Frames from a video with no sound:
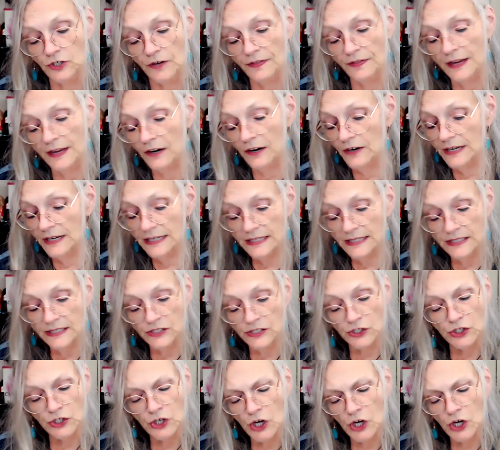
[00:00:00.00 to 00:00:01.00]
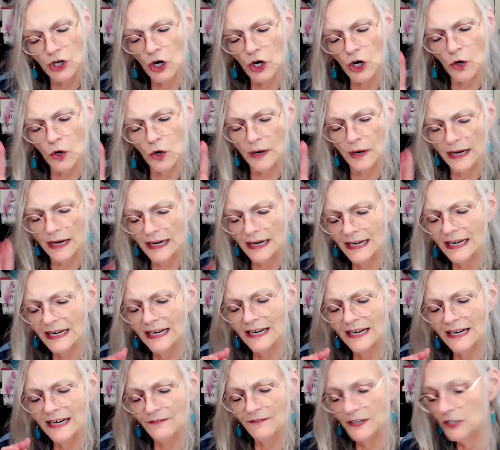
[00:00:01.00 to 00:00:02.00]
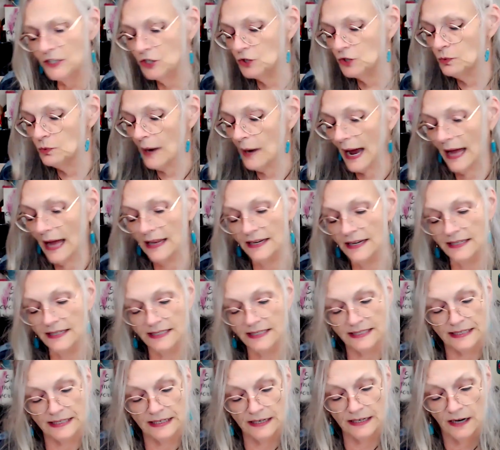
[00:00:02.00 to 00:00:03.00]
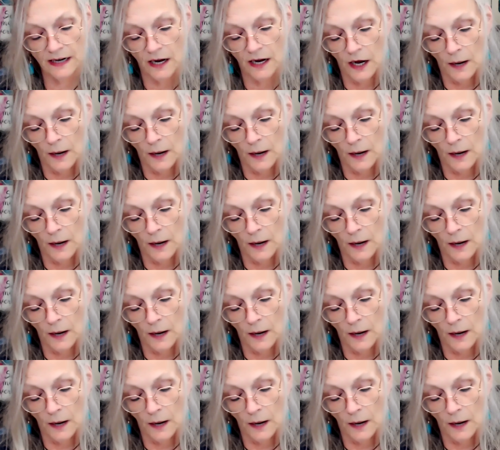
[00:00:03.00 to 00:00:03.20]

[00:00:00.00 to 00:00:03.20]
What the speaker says: there is no individuality,